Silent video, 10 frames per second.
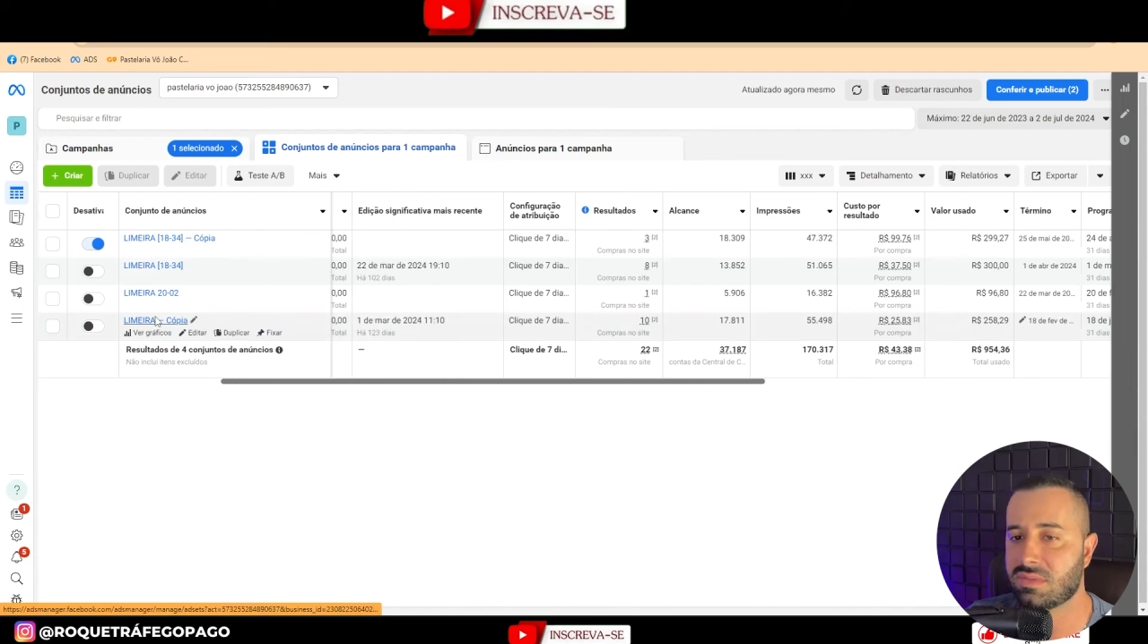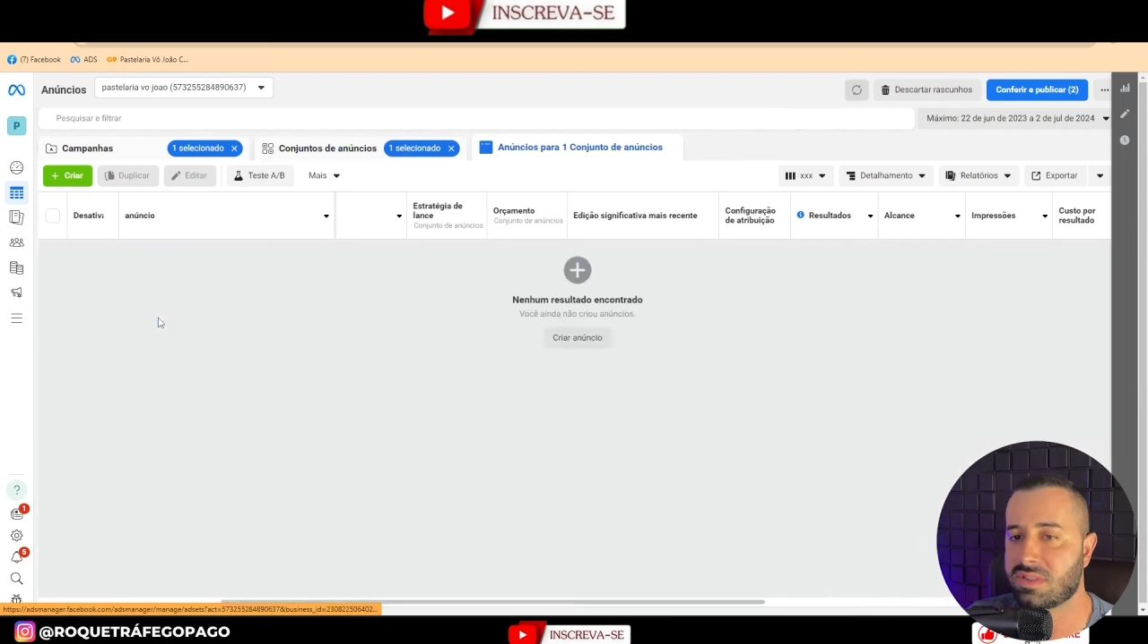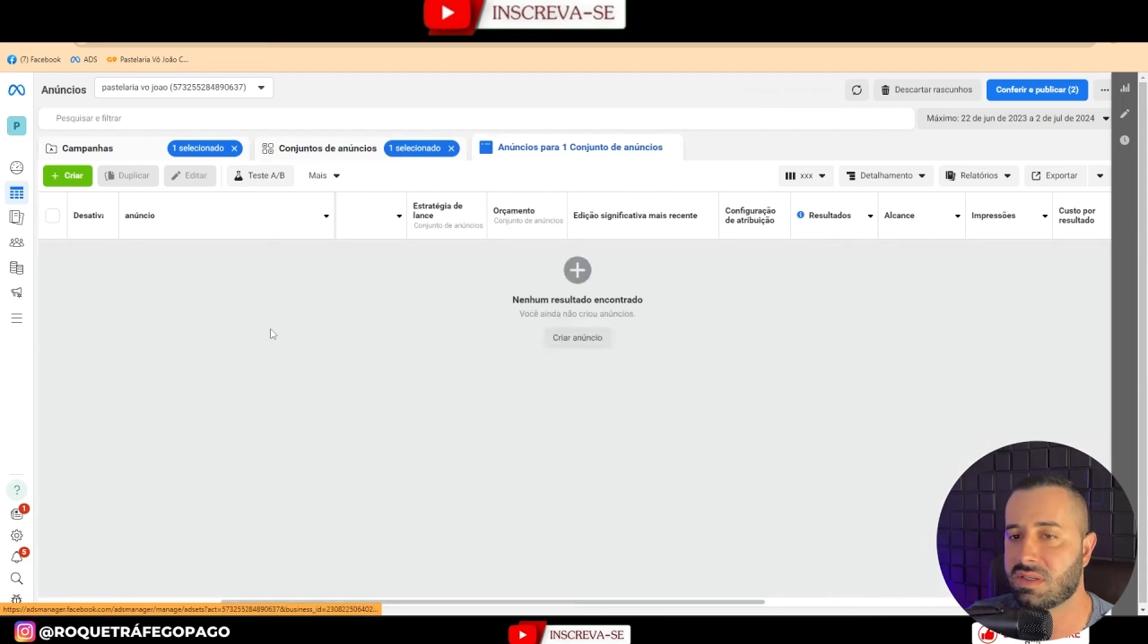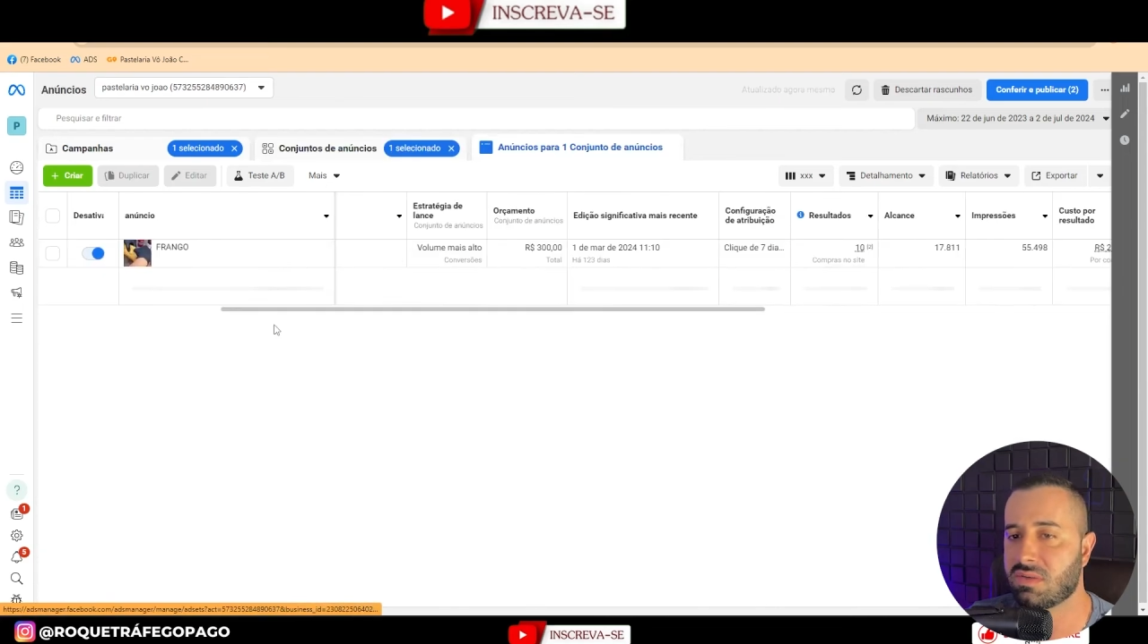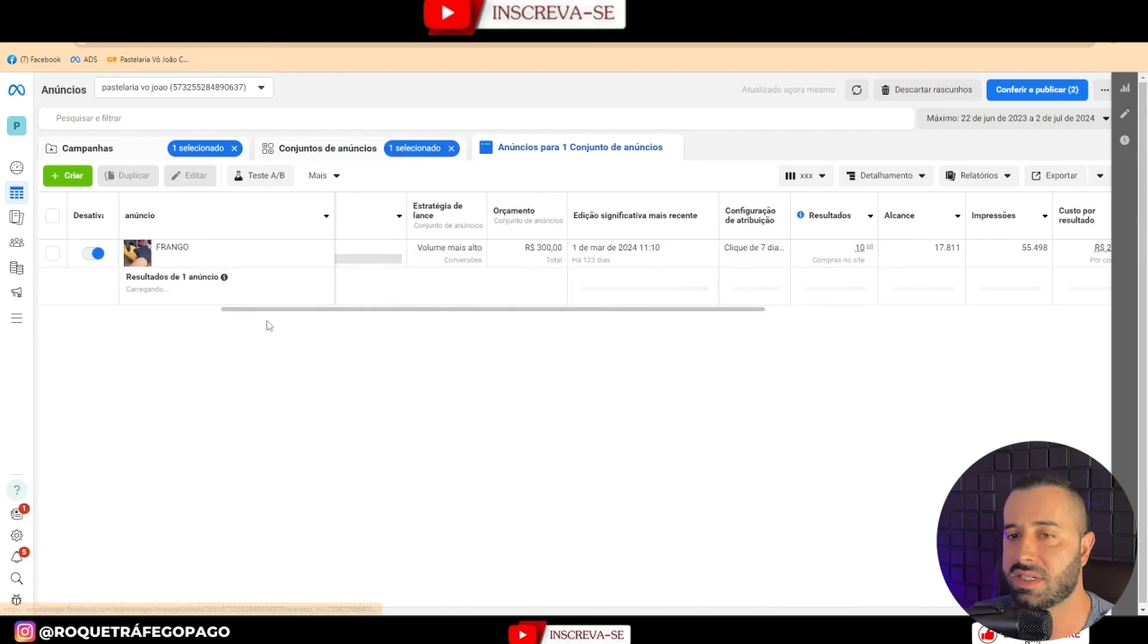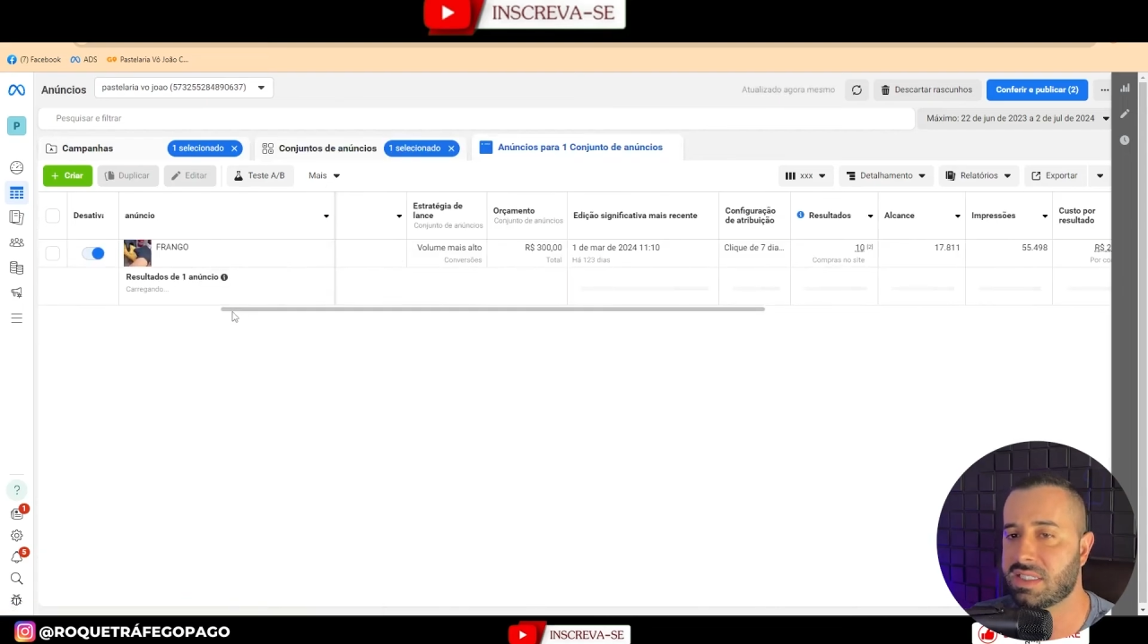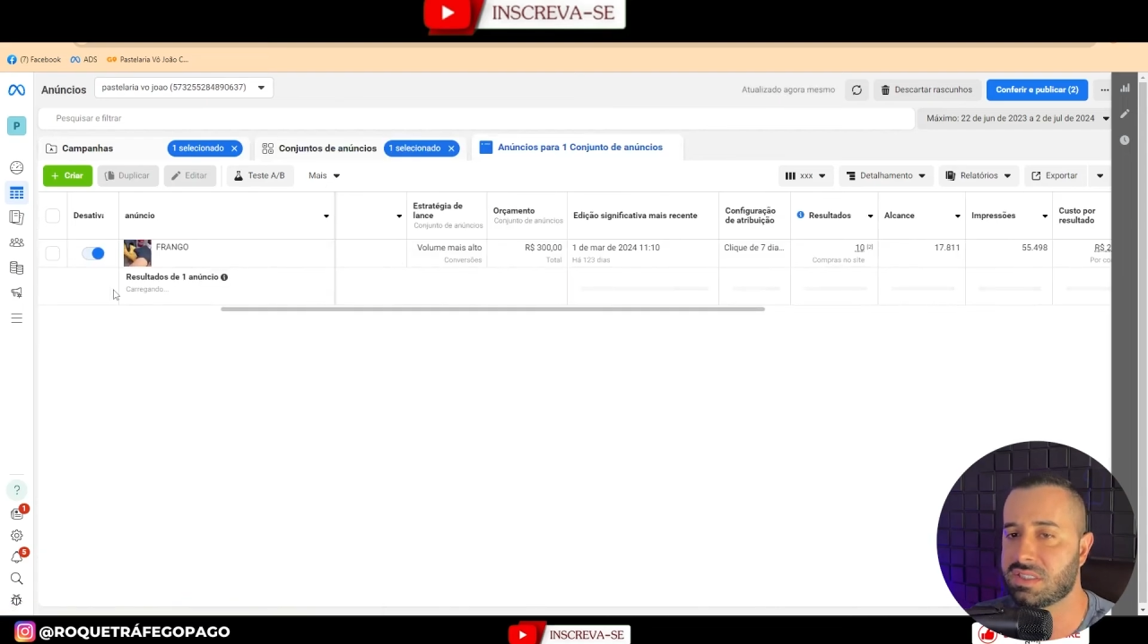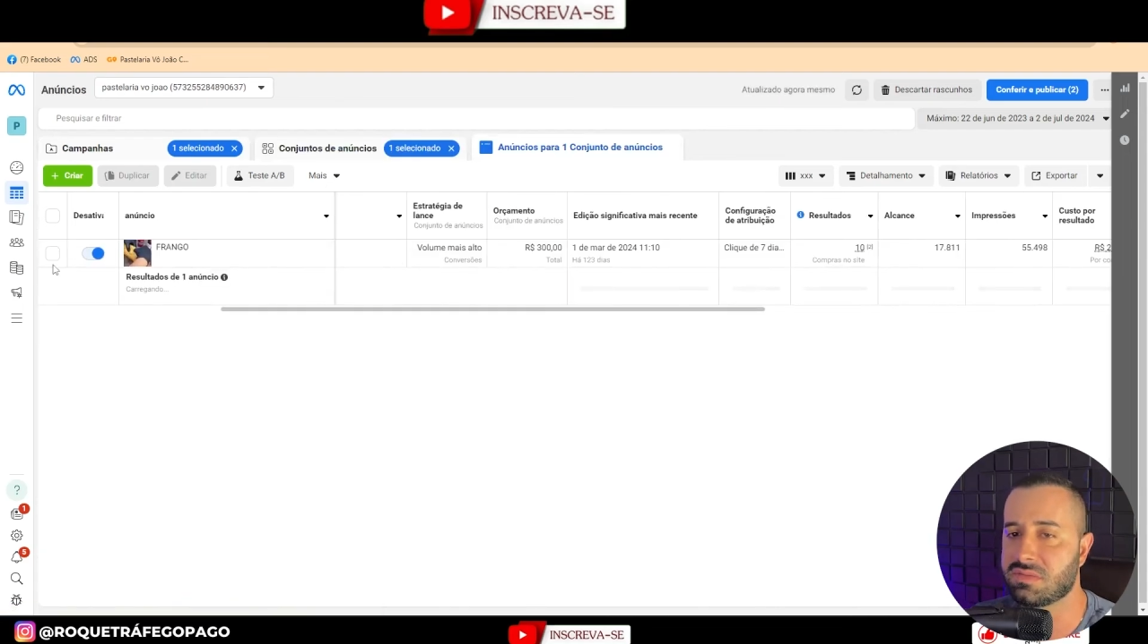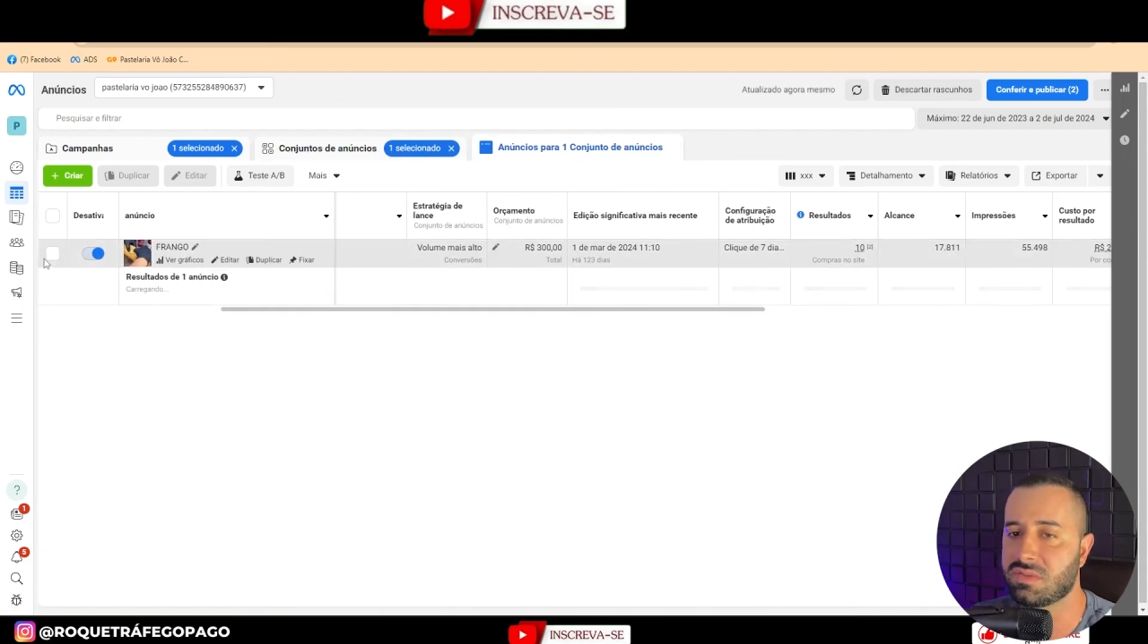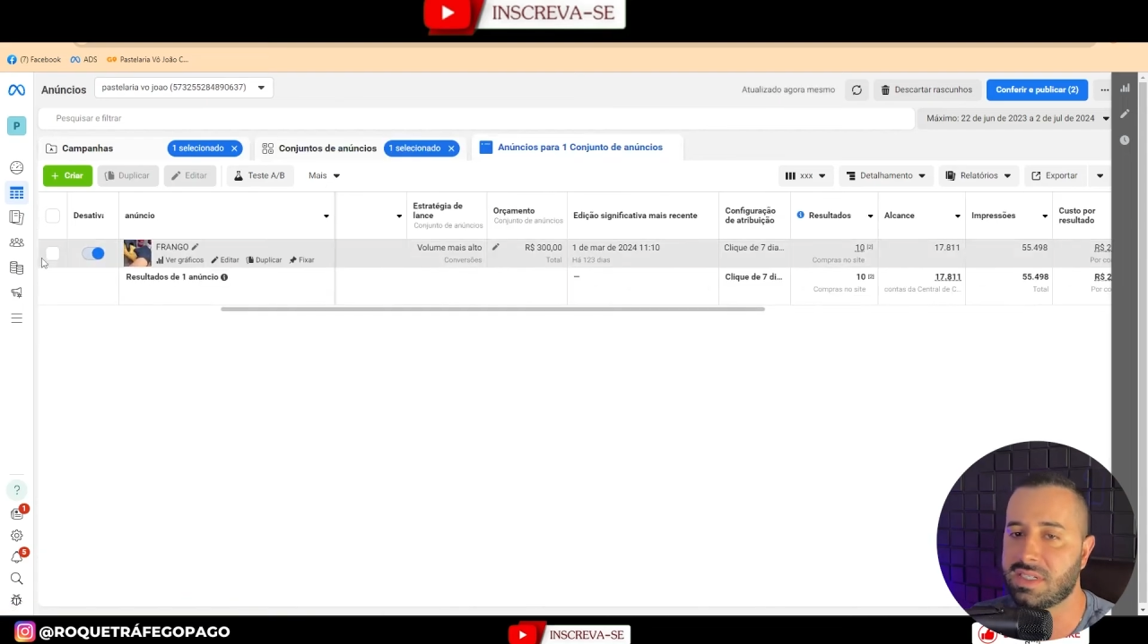the
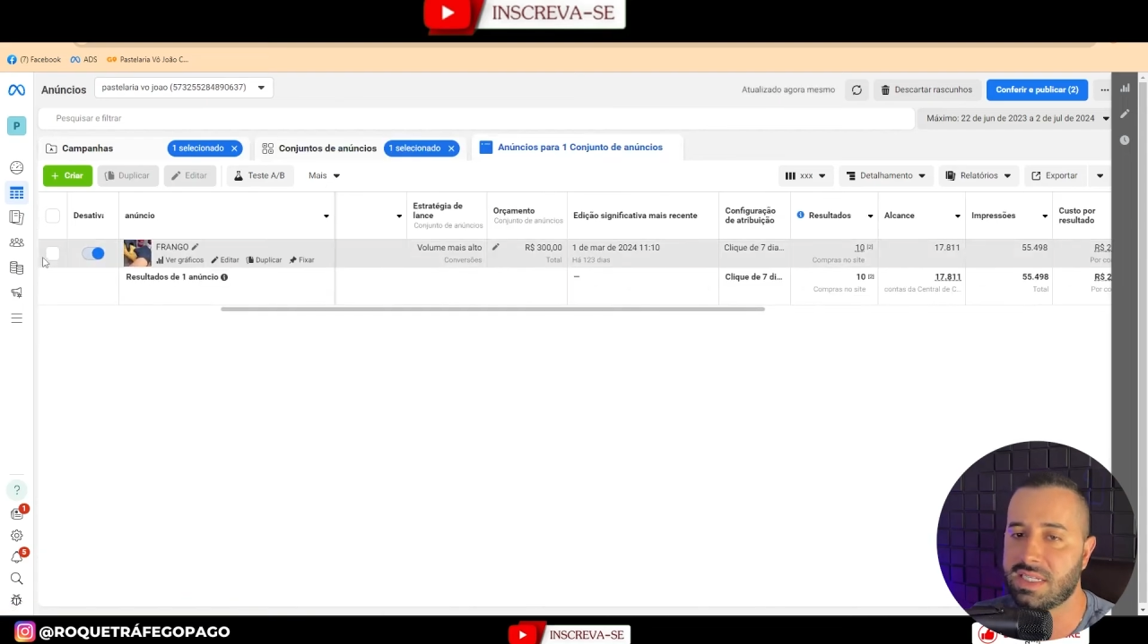creative.